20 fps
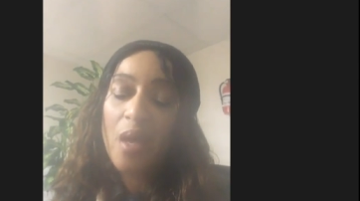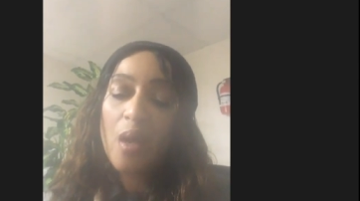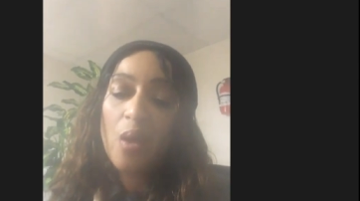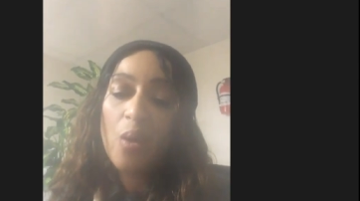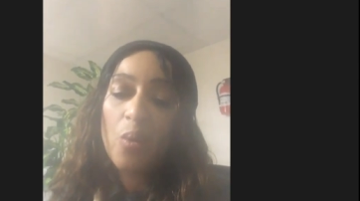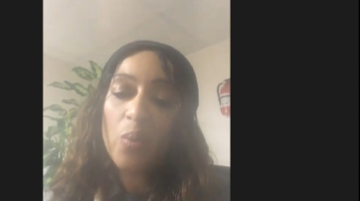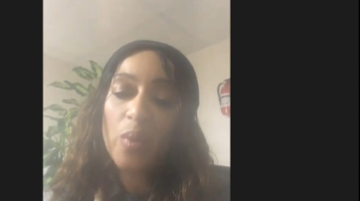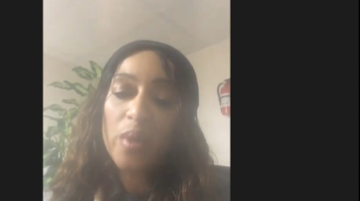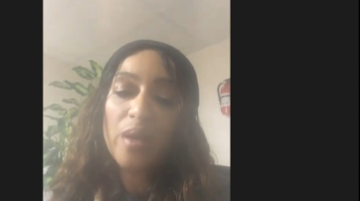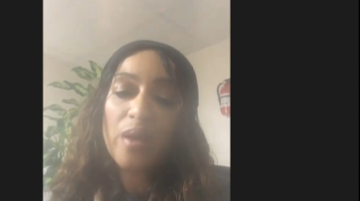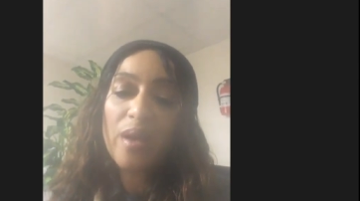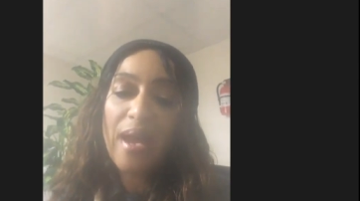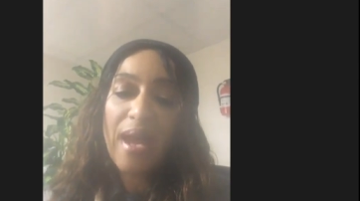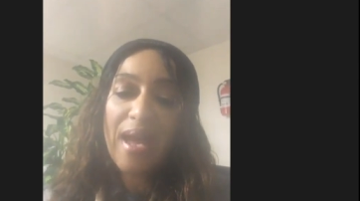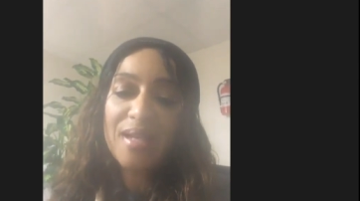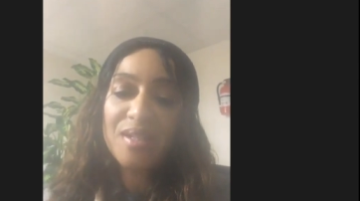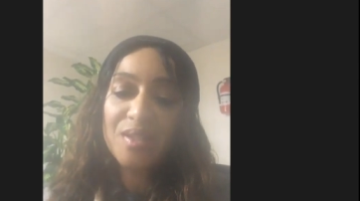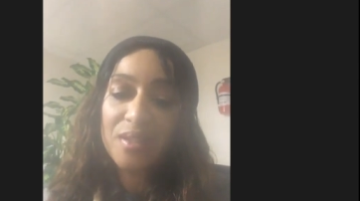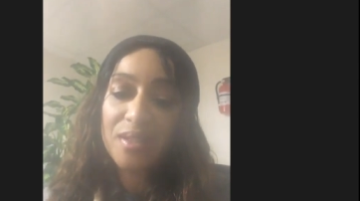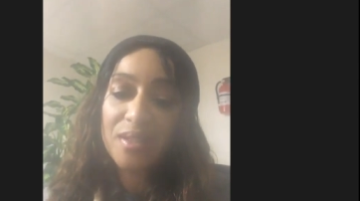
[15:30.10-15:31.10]
we are
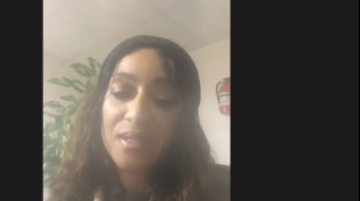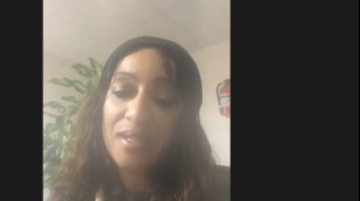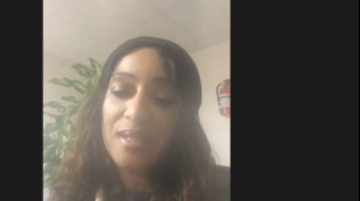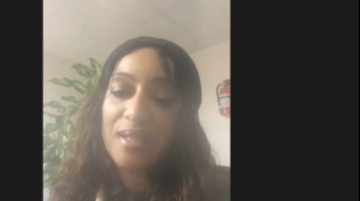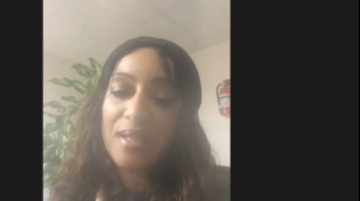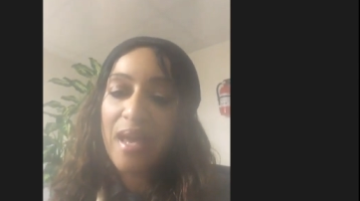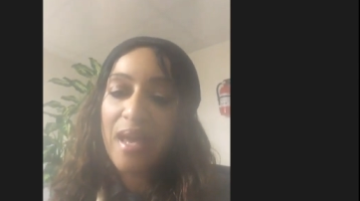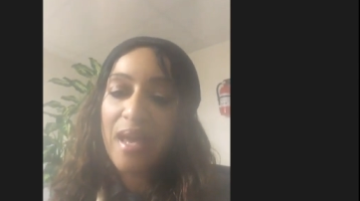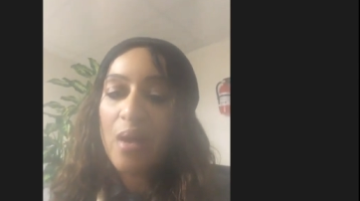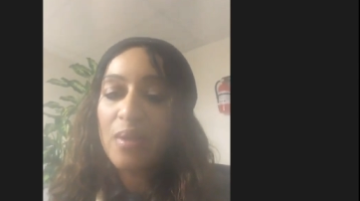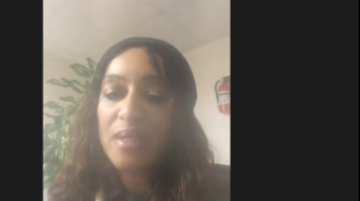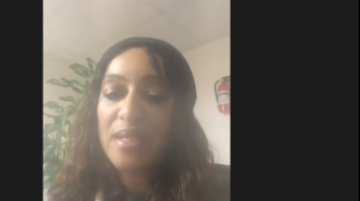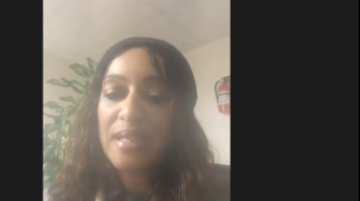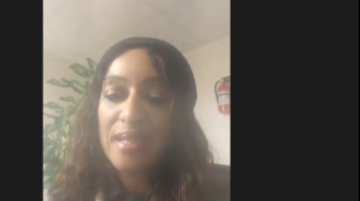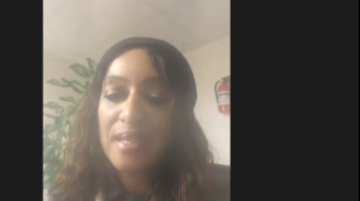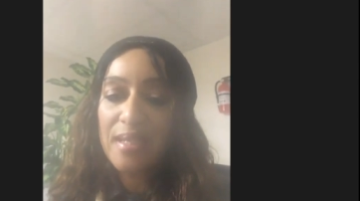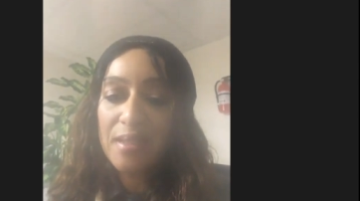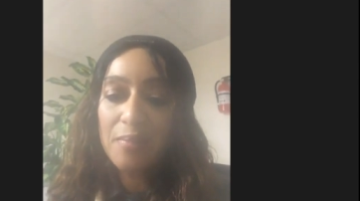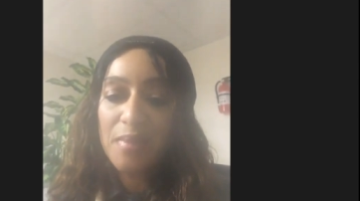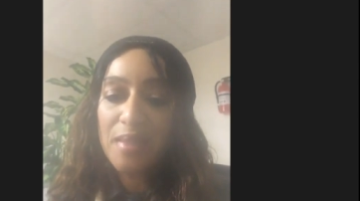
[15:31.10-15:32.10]
actually allowing the
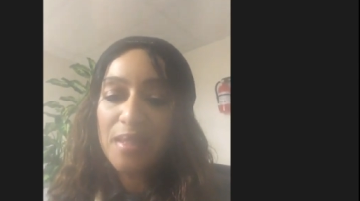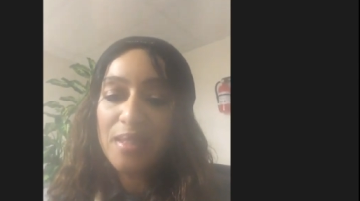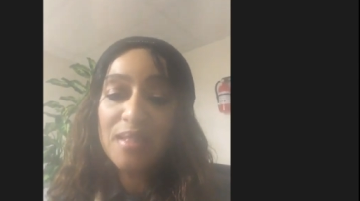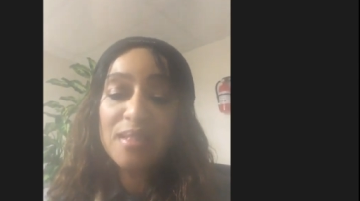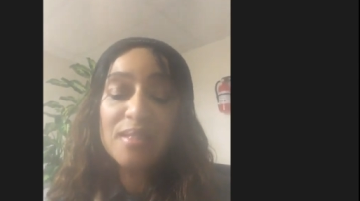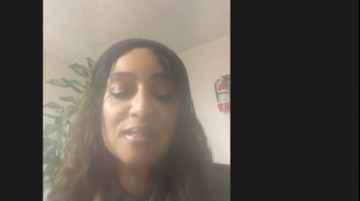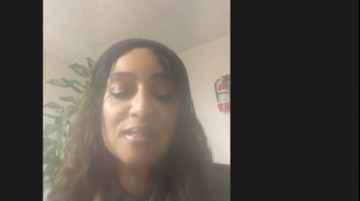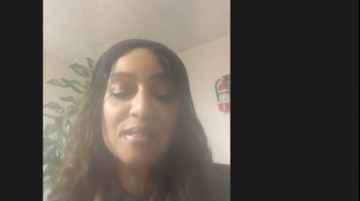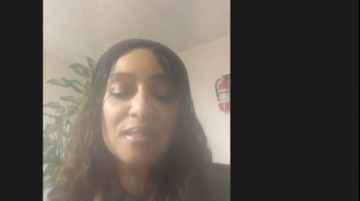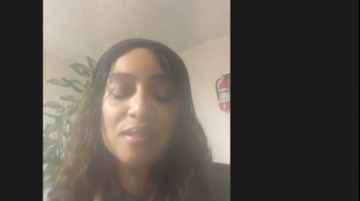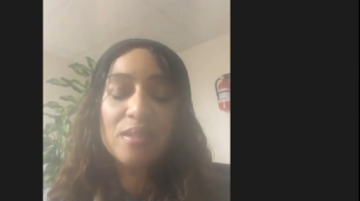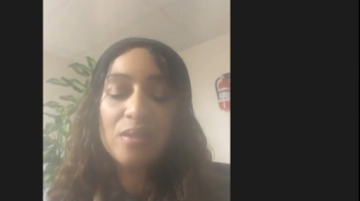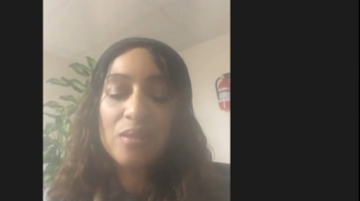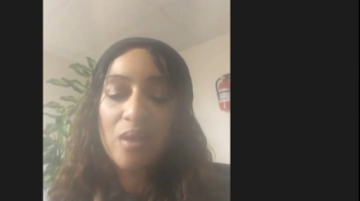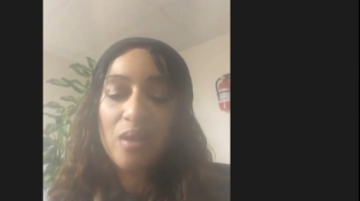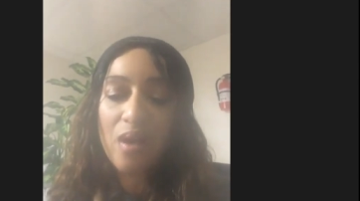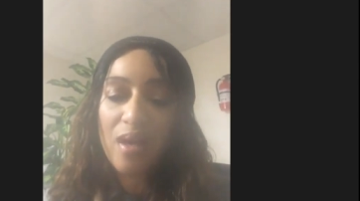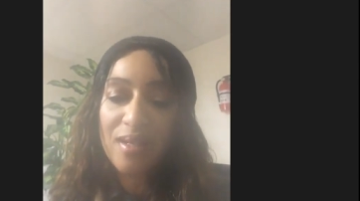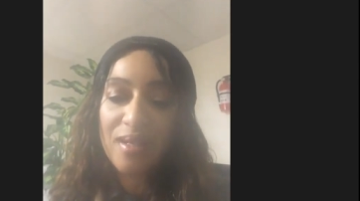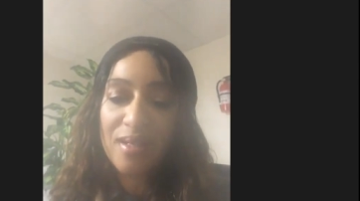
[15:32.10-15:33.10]
enemy to seal
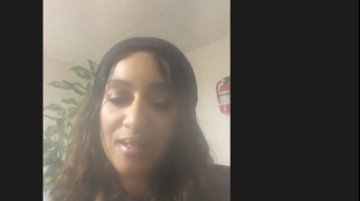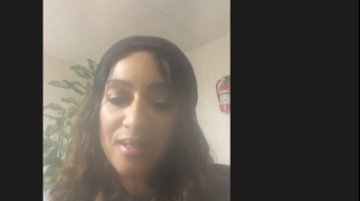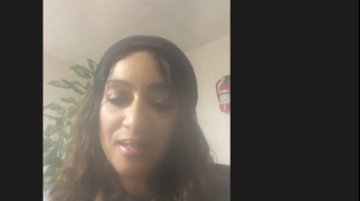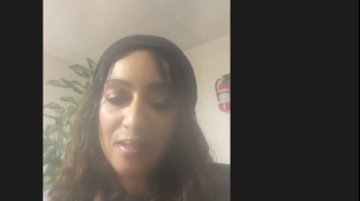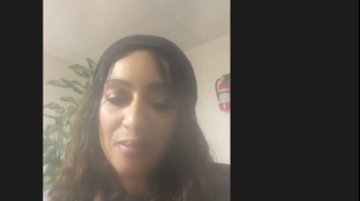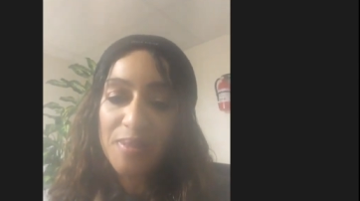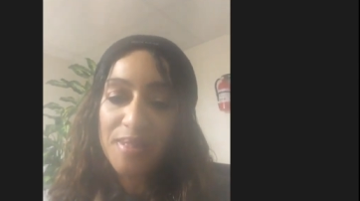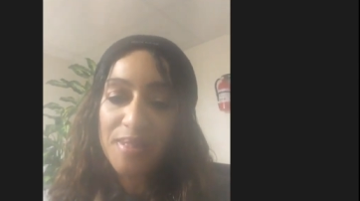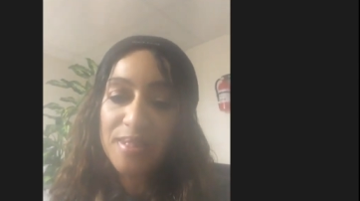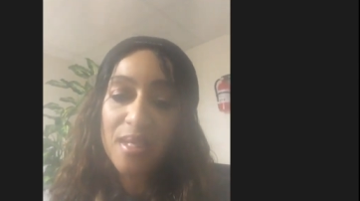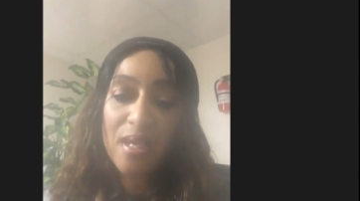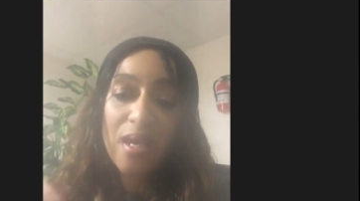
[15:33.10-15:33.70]
our lips.